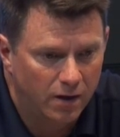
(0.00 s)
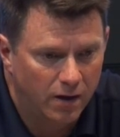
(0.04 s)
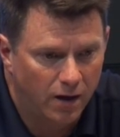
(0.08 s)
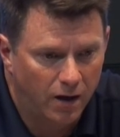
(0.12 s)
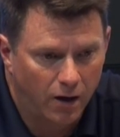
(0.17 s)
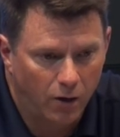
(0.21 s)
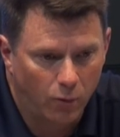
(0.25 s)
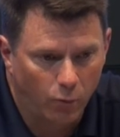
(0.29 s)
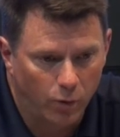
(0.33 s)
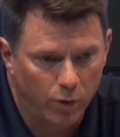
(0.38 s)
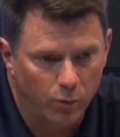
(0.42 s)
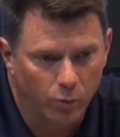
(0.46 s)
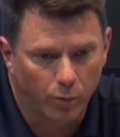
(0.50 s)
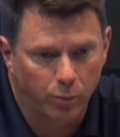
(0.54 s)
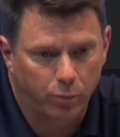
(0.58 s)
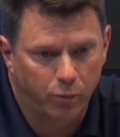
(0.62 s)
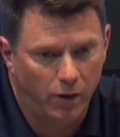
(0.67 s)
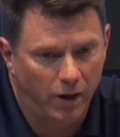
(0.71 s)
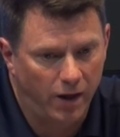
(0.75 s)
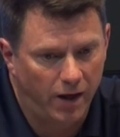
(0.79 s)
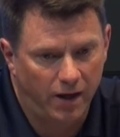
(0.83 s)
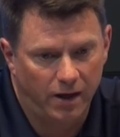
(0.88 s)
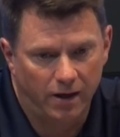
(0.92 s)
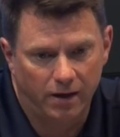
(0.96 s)
Uh, we were
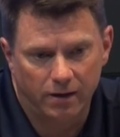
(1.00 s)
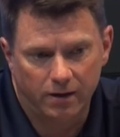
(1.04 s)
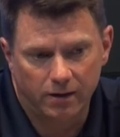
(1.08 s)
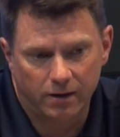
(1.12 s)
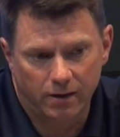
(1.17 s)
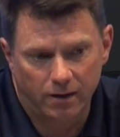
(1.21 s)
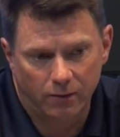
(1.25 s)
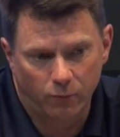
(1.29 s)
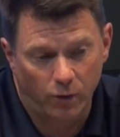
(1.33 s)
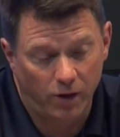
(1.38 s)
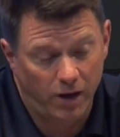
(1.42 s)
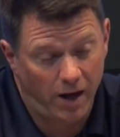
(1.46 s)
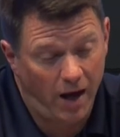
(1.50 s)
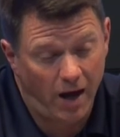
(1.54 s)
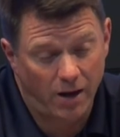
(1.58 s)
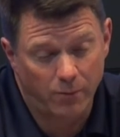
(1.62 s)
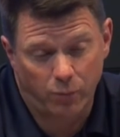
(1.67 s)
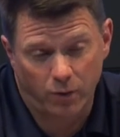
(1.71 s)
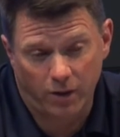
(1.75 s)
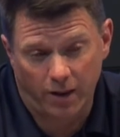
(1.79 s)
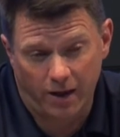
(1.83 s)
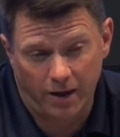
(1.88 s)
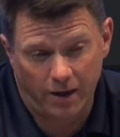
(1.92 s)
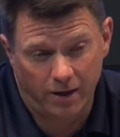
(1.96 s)
planned, we
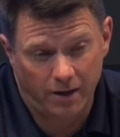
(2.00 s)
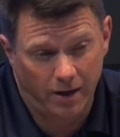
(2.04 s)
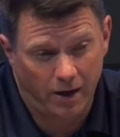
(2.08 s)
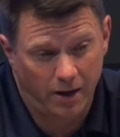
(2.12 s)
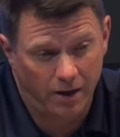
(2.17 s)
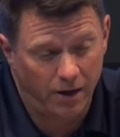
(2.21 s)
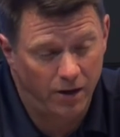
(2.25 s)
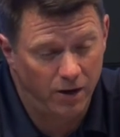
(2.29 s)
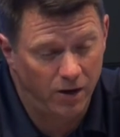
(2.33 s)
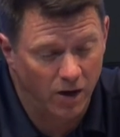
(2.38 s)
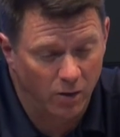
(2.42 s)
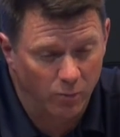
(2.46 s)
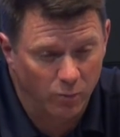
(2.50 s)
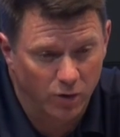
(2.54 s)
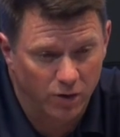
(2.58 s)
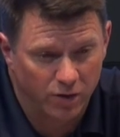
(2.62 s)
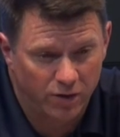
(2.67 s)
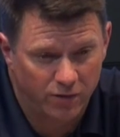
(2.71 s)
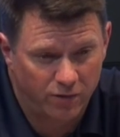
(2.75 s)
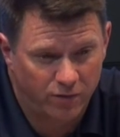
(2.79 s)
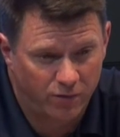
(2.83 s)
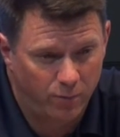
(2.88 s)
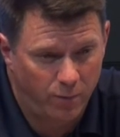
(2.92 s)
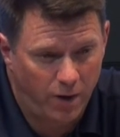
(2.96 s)
had planned on a number
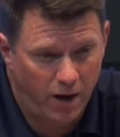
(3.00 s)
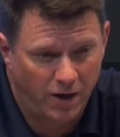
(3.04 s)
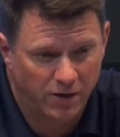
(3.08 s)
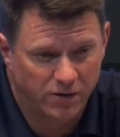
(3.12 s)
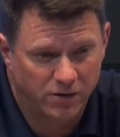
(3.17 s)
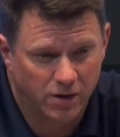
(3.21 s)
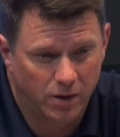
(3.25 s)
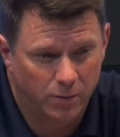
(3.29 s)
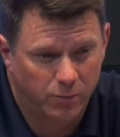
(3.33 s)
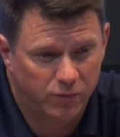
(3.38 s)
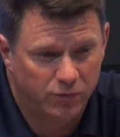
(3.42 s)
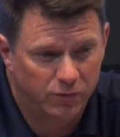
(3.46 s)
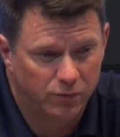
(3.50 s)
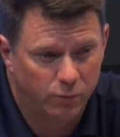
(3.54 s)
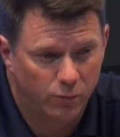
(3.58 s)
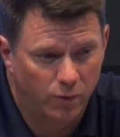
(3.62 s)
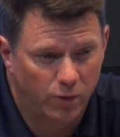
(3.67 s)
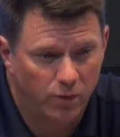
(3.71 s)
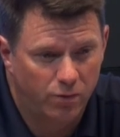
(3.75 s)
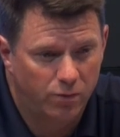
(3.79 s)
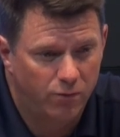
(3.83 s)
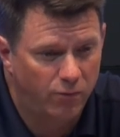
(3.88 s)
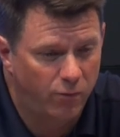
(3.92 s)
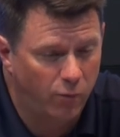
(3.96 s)
of different matchups
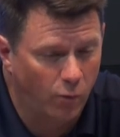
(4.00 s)
with